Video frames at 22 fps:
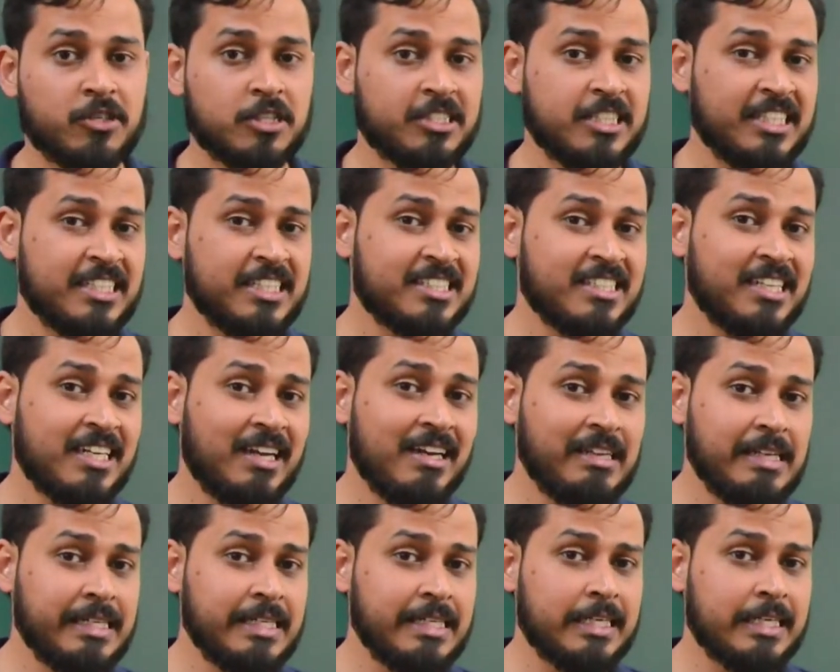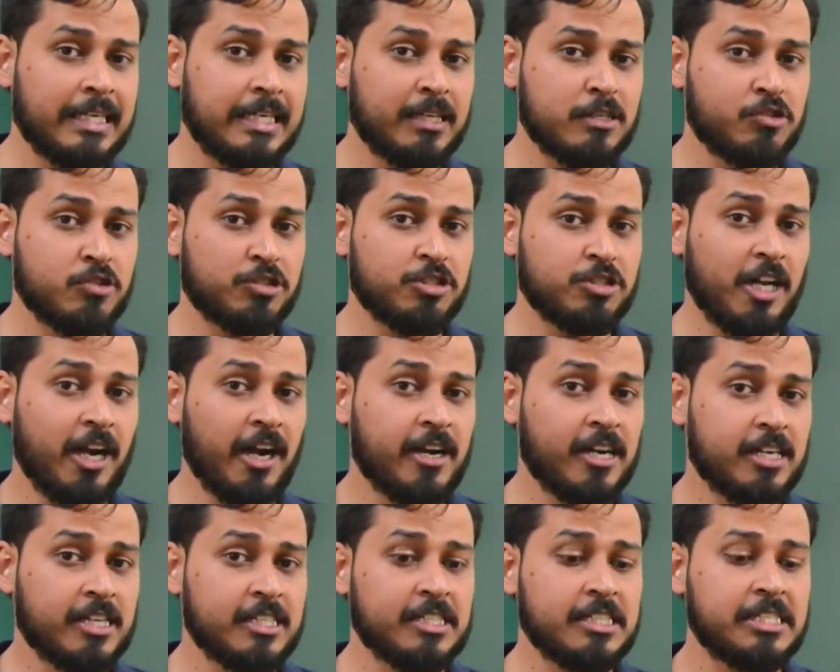It's a linear data structure and it
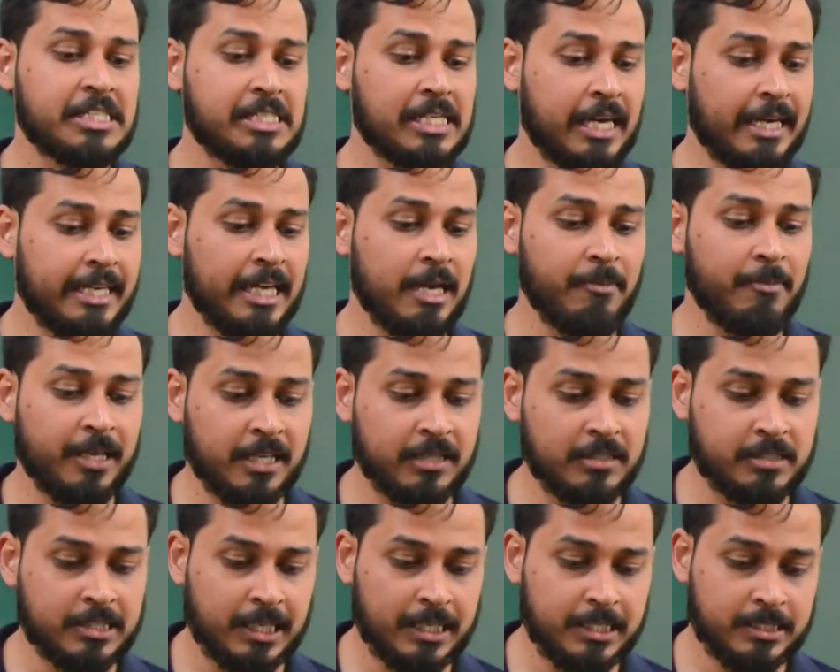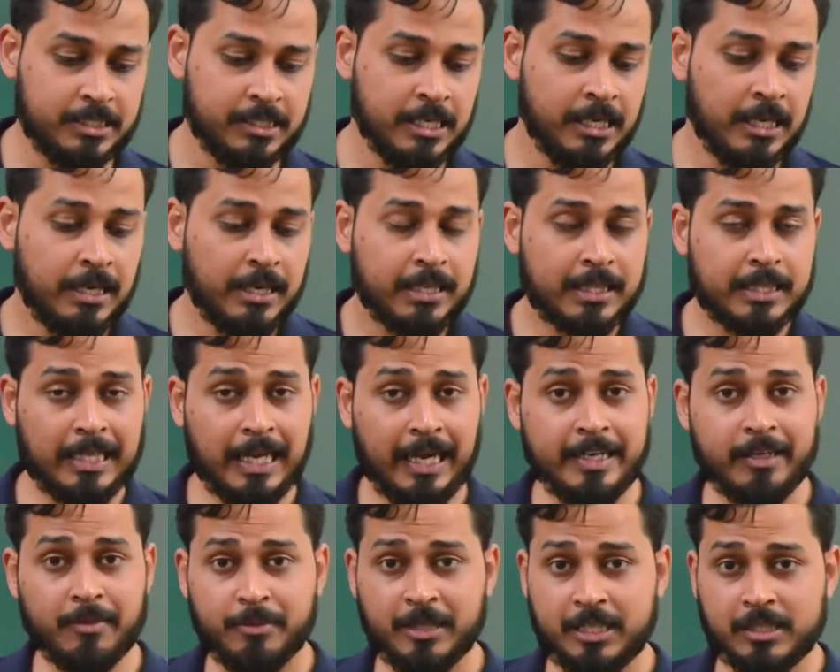is dynamic in size. That
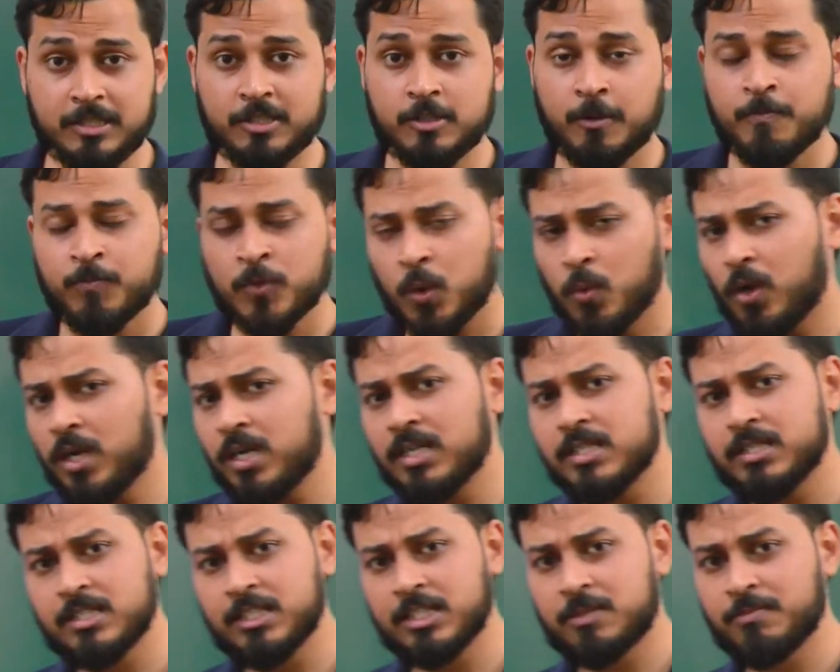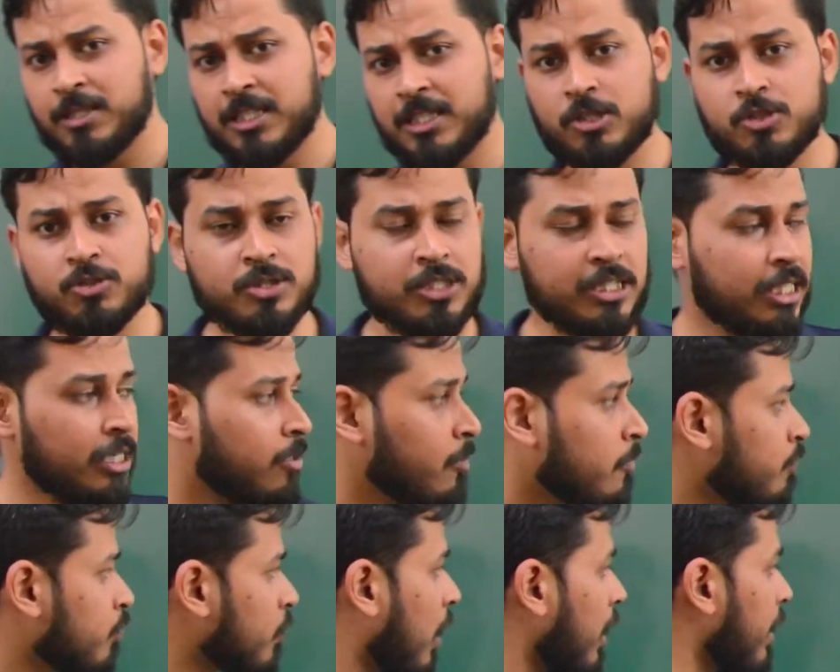means, what does this mean? You see,
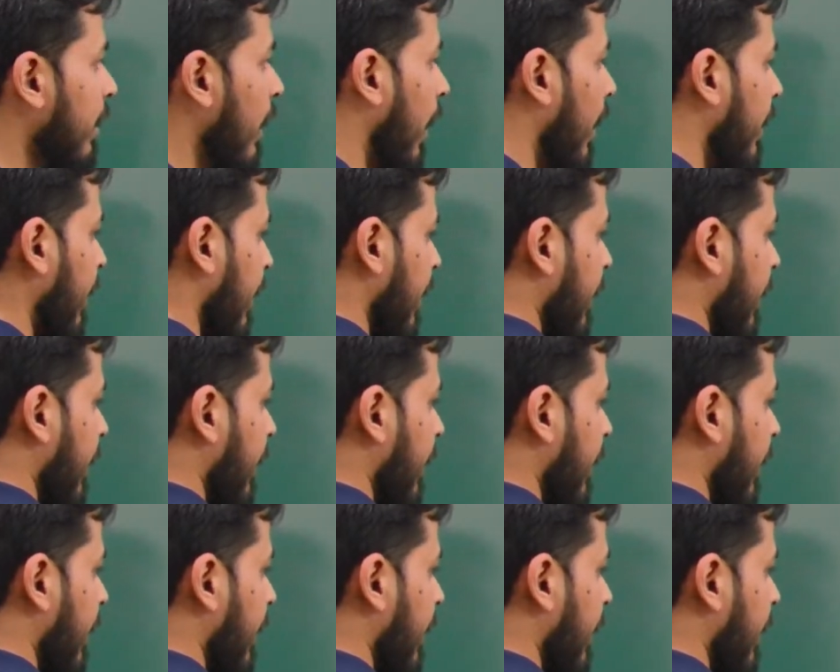an array